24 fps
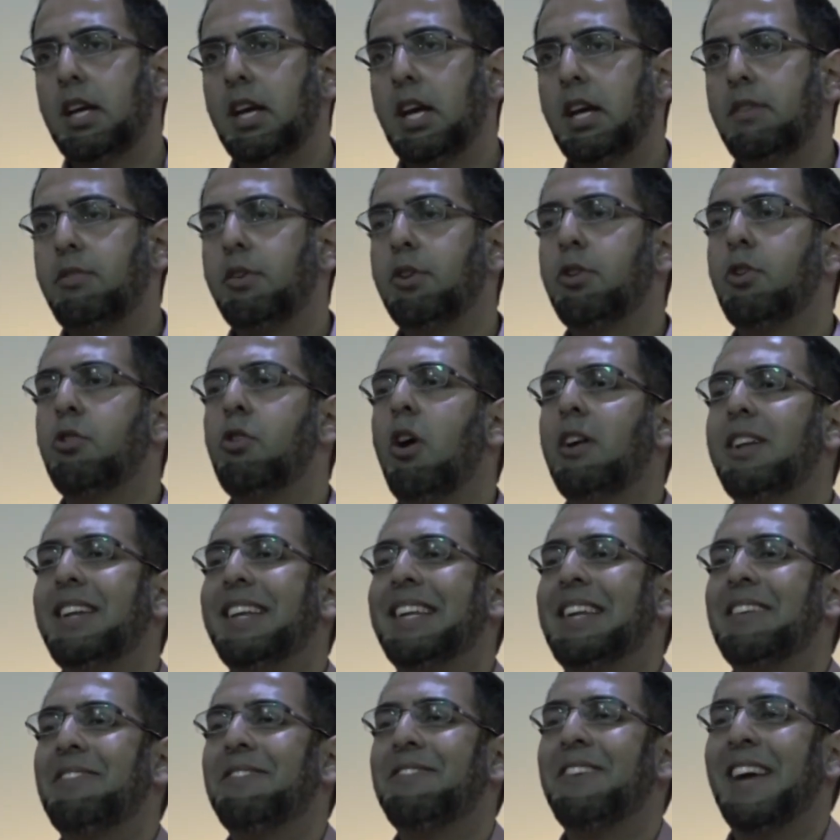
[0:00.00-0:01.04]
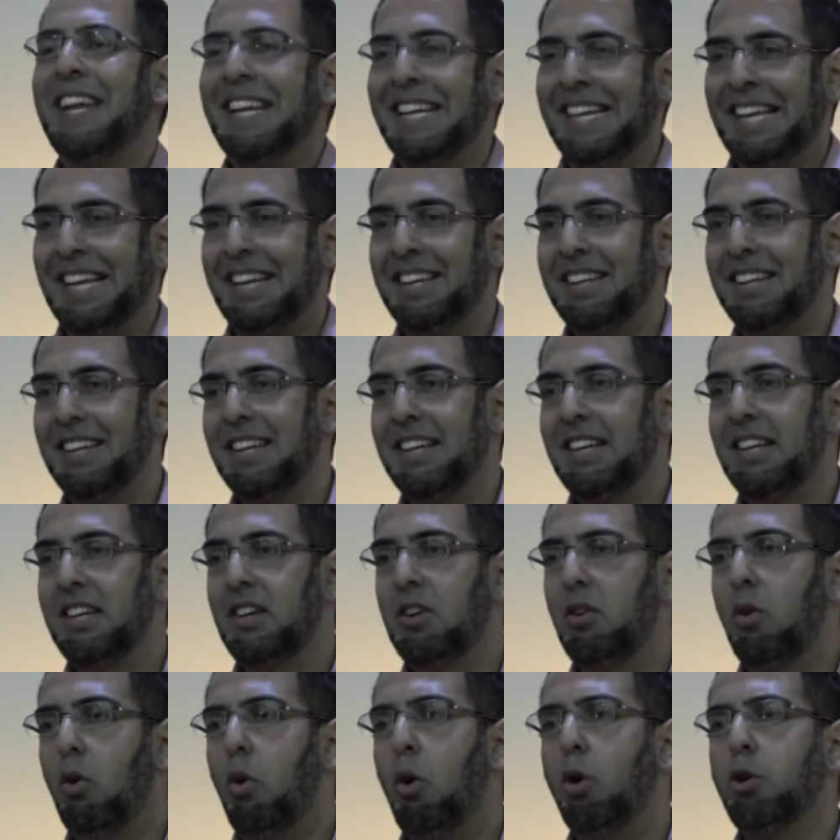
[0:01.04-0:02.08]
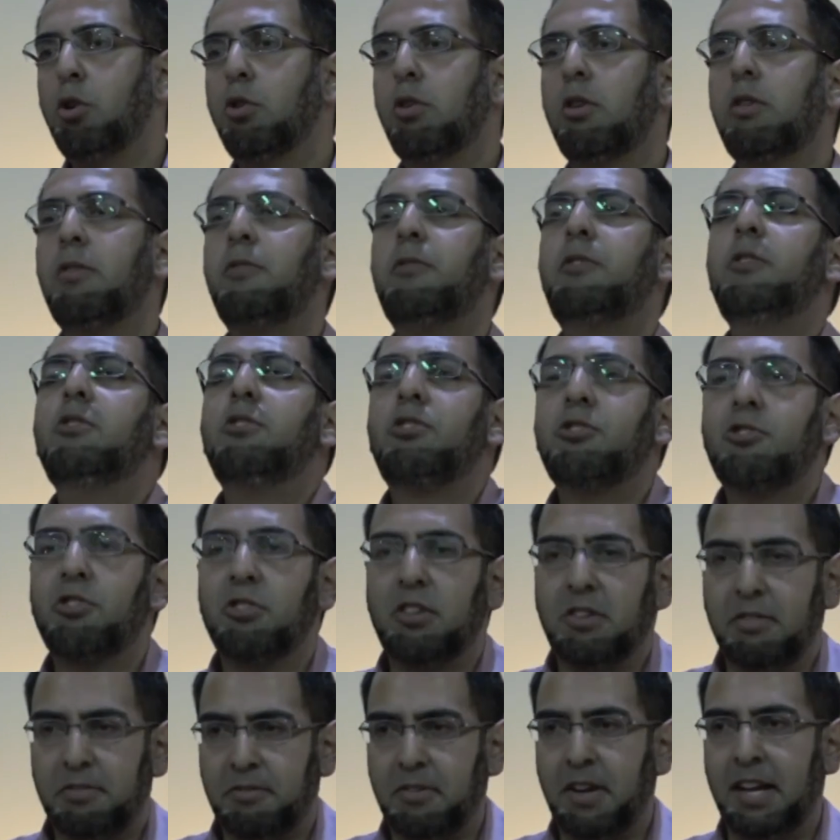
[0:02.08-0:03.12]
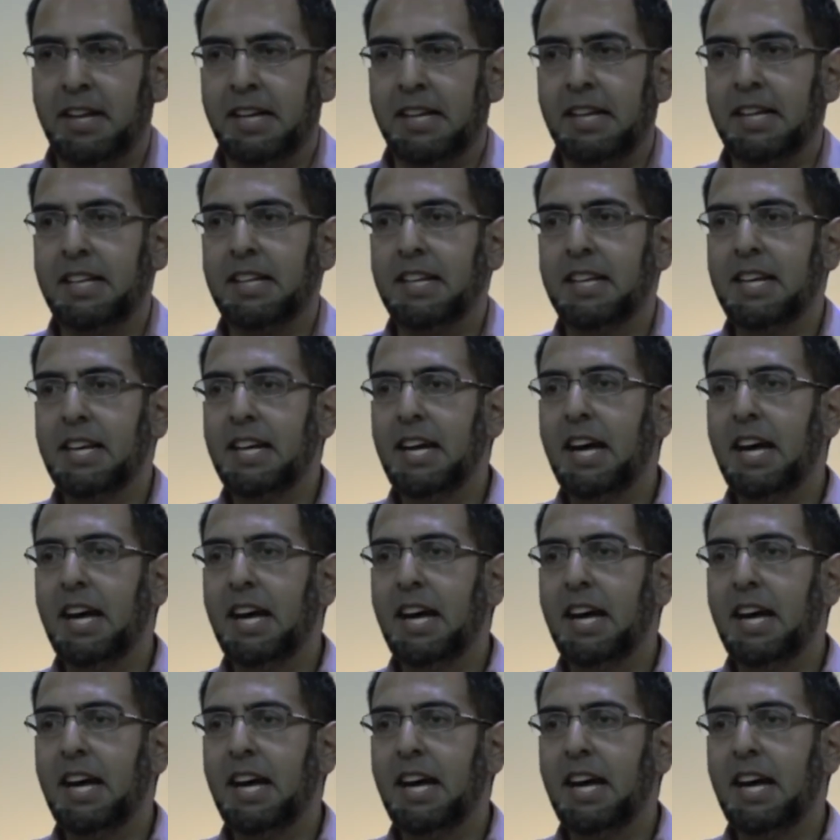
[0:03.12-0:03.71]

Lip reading: if you do not defend it or you refuse to defend it,